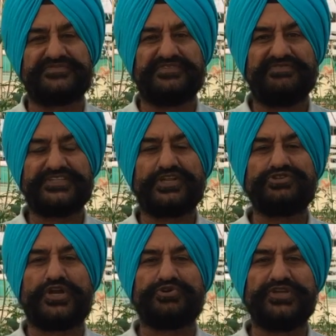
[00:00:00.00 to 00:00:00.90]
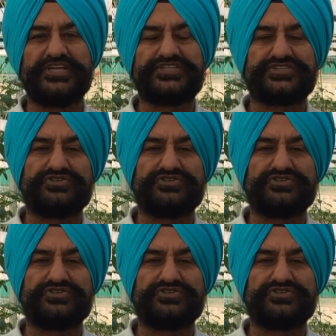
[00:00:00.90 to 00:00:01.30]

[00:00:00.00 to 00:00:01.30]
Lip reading: whether you are doing it